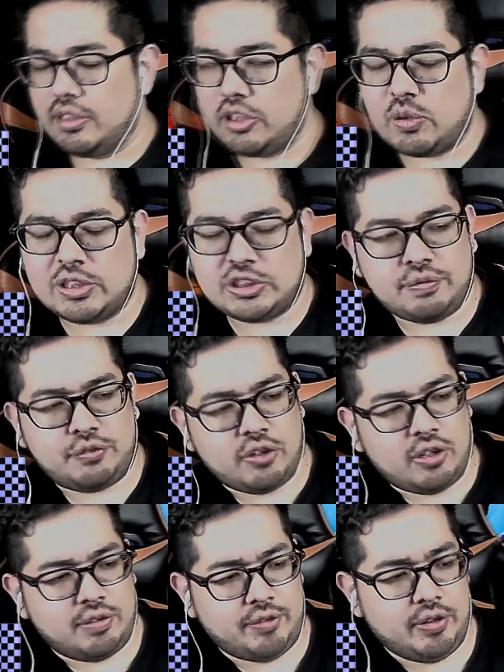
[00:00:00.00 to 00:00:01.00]
Good question
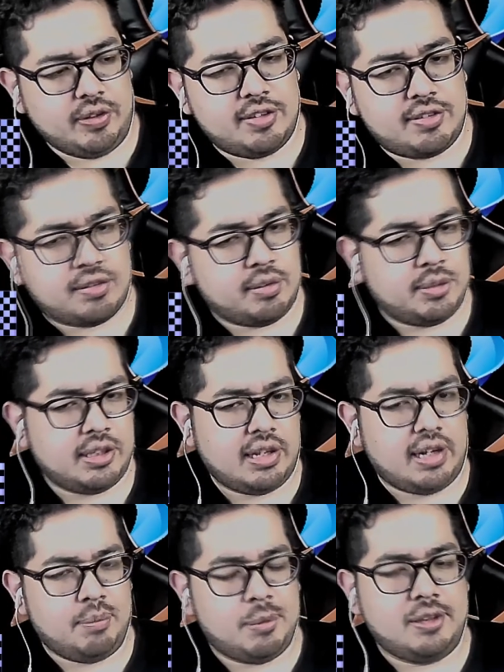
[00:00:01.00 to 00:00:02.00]
for all of you. And this is something
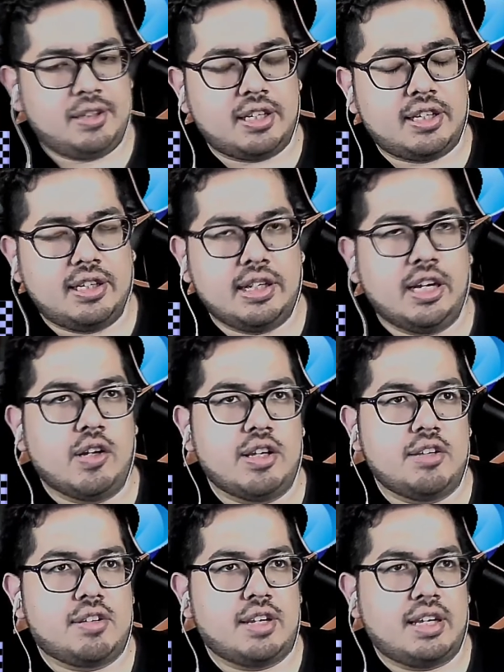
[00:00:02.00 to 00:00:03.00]
that I've been thinking now.
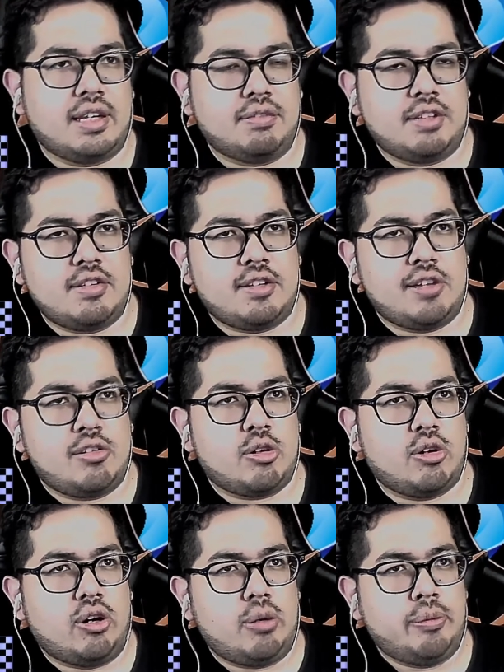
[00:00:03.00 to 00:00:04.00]
Is like, if these guys
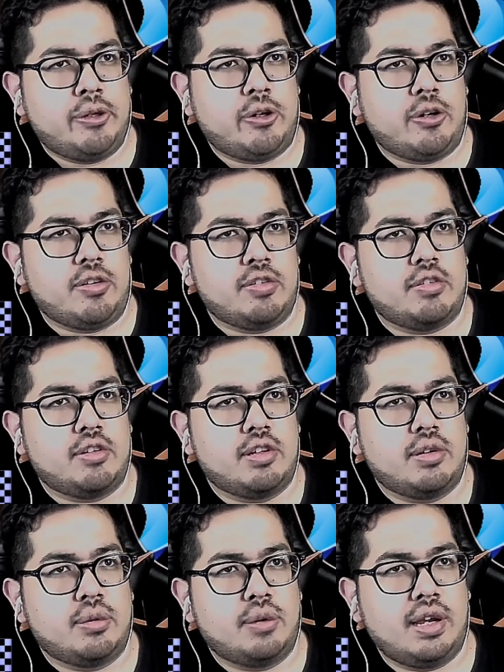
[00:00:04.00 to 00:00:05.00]
are arbiters,
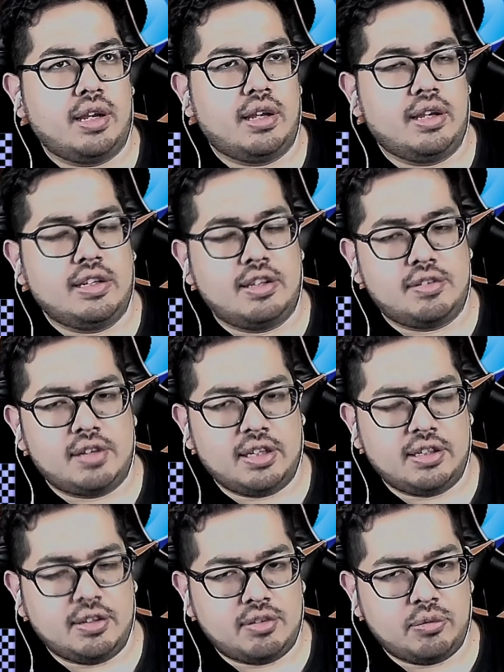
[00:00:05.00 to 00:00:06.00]
right, and this guy
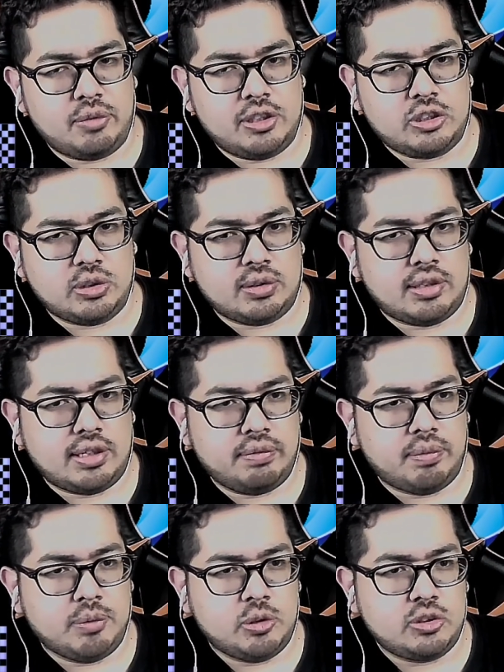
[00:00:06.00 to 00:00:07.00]
doesn't really show a lot
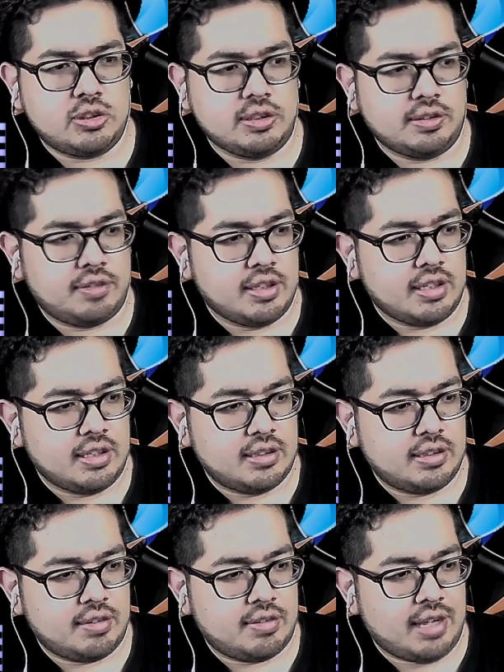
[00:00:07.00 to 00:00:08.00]
of emotions,
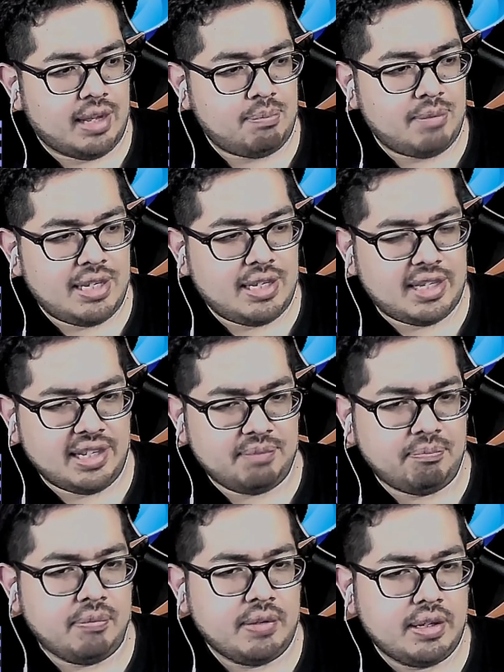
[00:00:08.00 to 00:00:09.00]
does that make
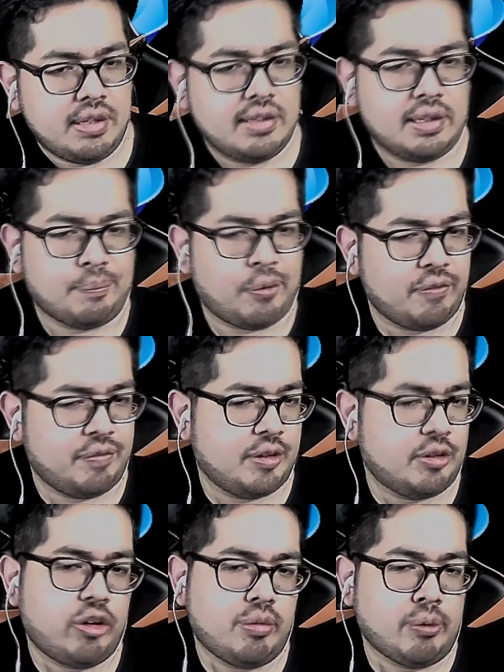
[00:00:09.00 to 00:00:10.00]
him the
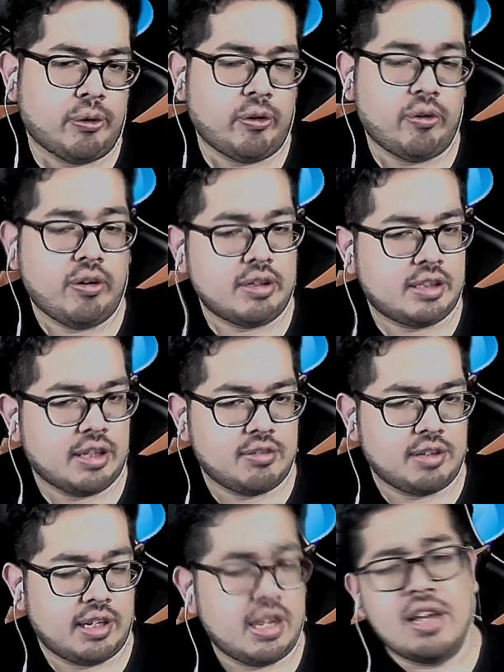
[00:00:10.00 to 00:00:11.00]
perfect arbiter or
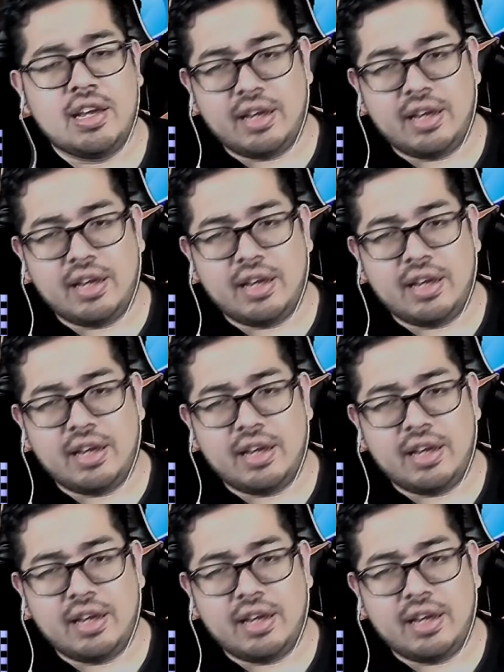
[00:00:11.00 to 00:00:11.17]
doesn't it?